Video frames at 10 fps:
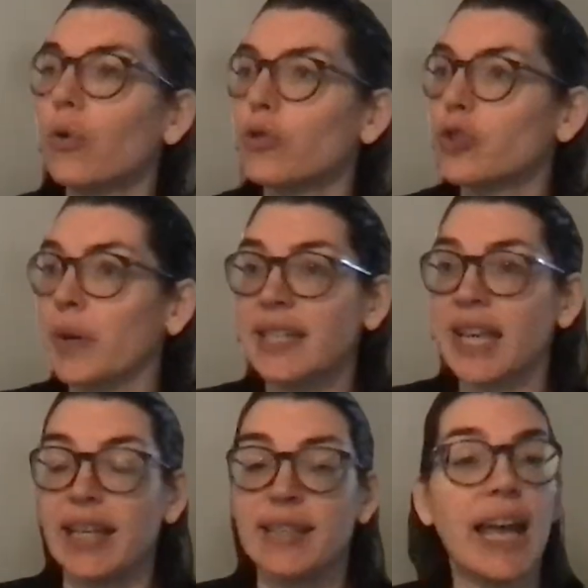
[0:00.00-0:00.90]
to
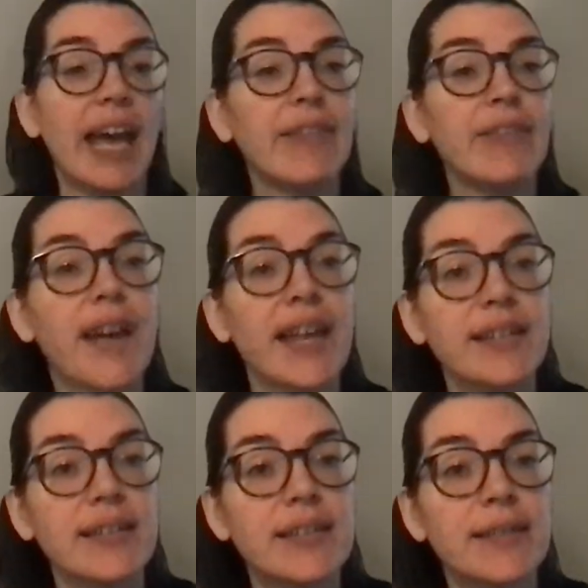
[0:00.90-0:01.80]
attend an
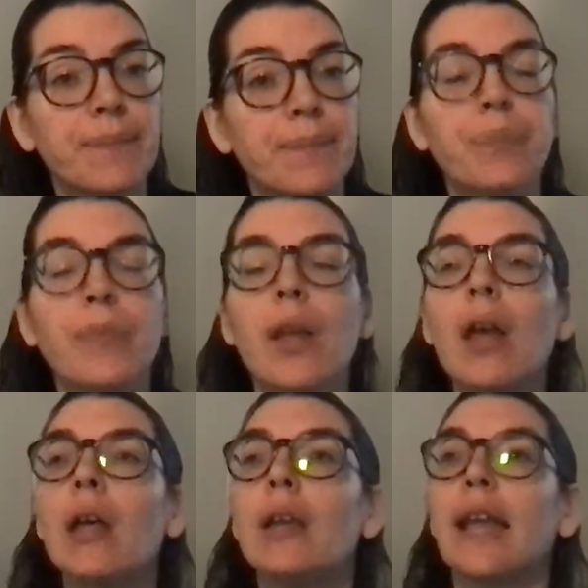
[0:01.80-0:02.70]
event.
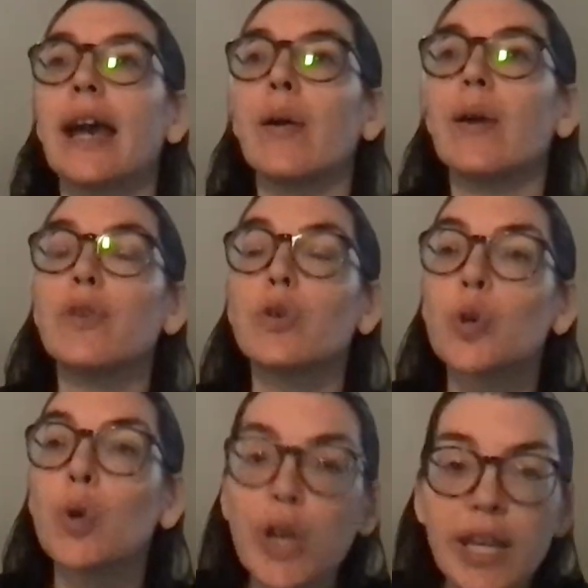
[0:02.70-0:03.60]
Now, if you're
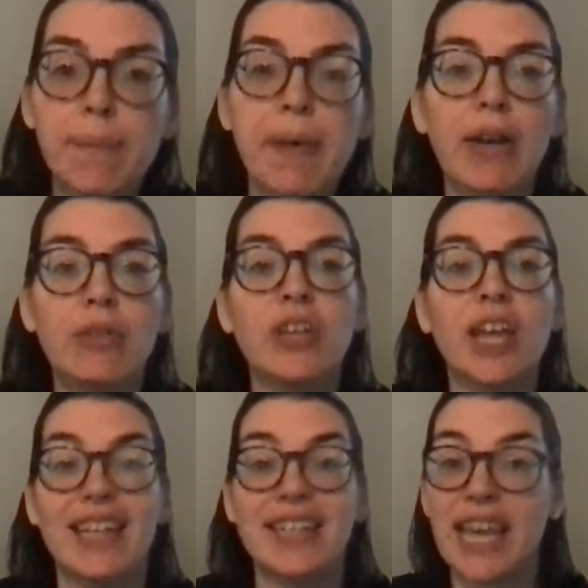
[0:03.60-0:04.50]
talking about
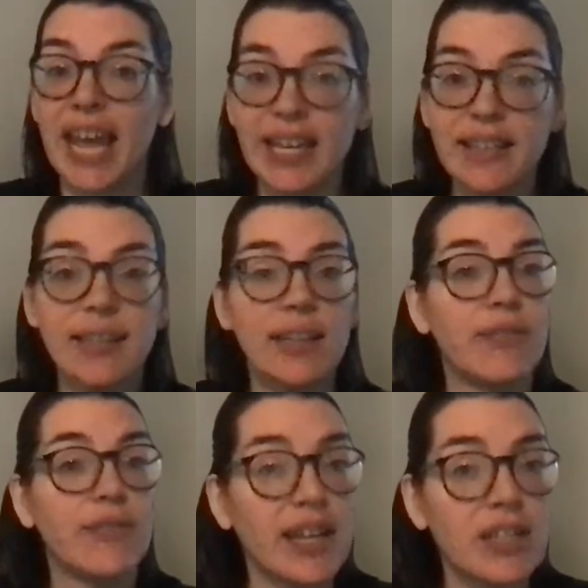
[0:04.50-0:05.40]
attend an
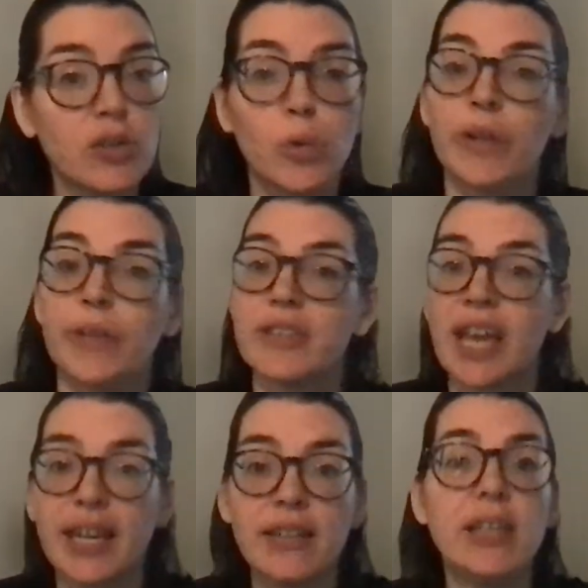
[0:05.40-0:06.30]
event or
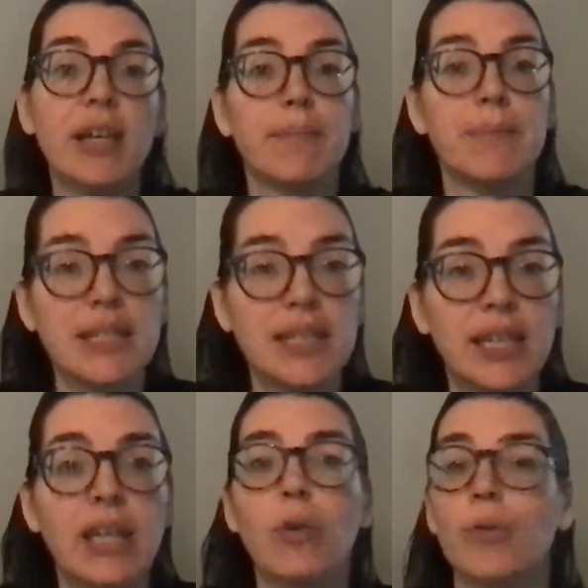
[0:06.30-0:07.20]
attend a
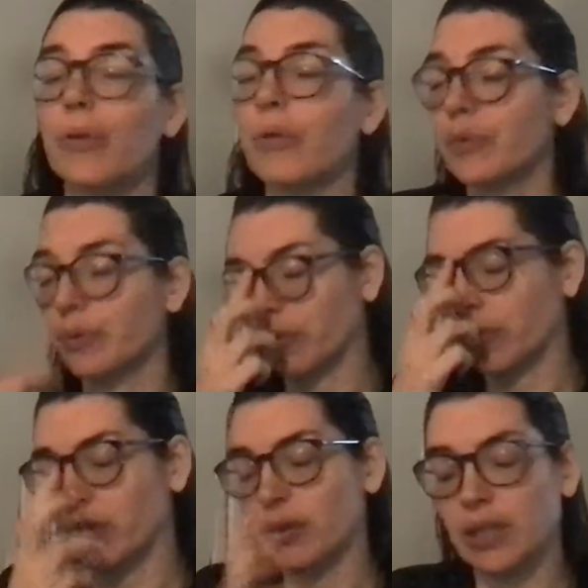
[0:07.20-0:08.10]
meeting or
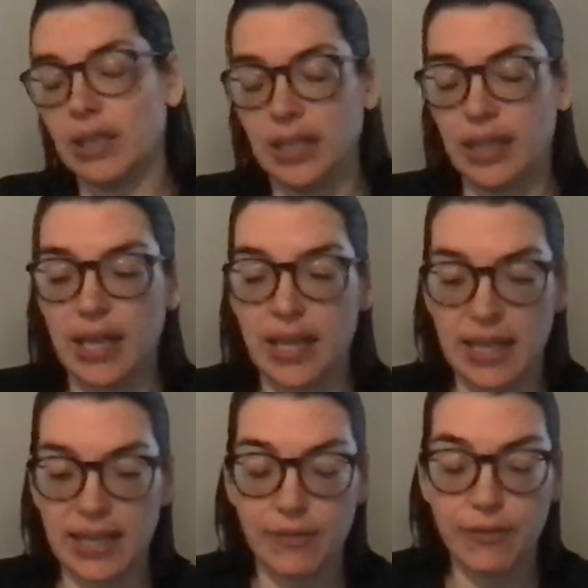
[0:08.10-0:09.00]

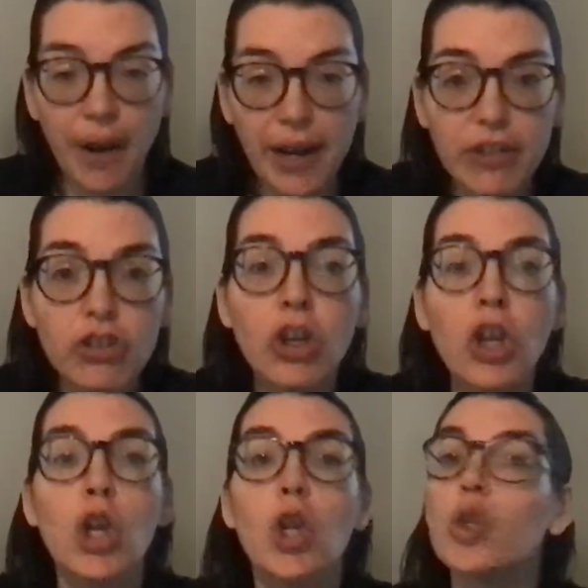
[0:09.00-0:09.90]
in French,
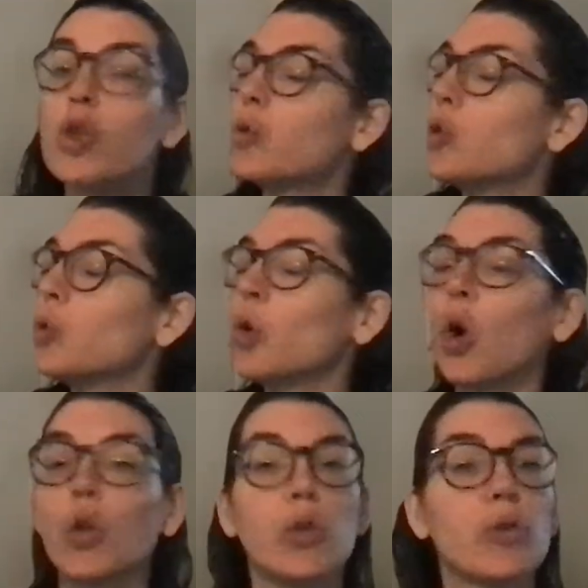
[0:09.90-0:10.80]
you do
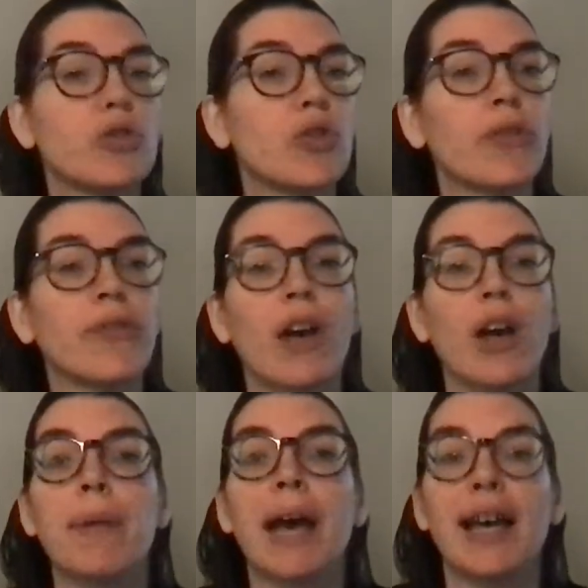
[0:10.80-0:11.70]
not use the
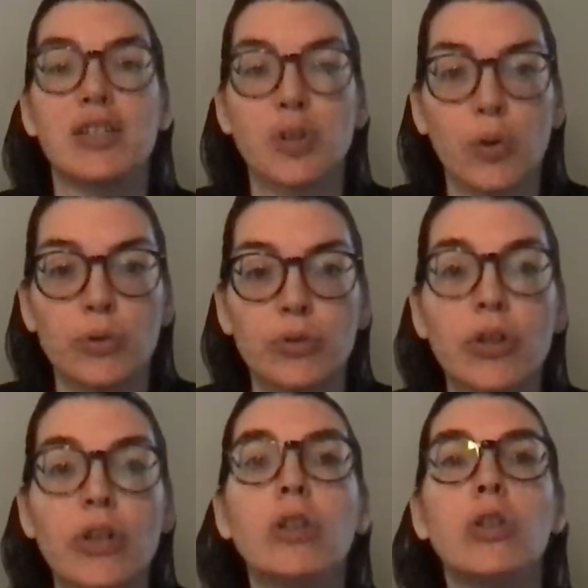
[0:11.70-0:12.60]
verb attendre.
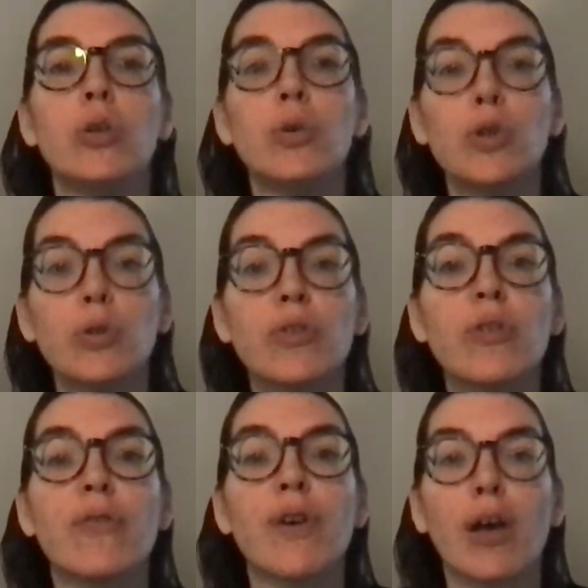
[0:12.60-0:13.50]
You use
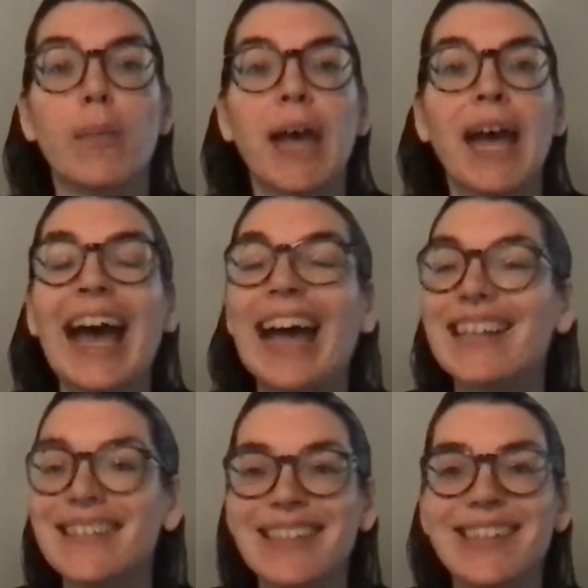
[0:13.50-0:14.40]
the verb
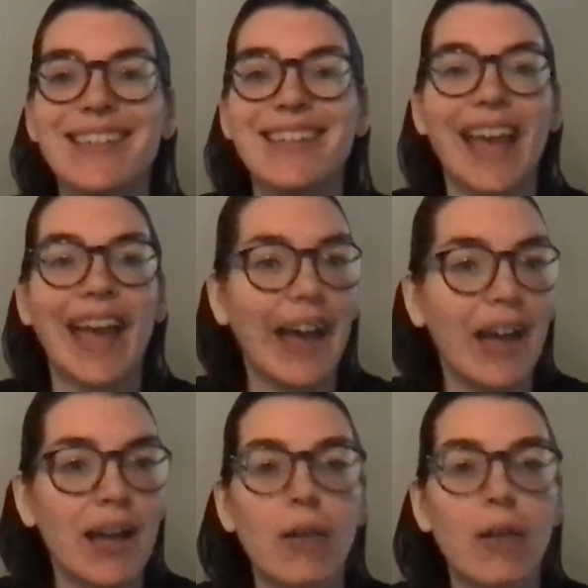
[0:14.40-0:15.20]
assister à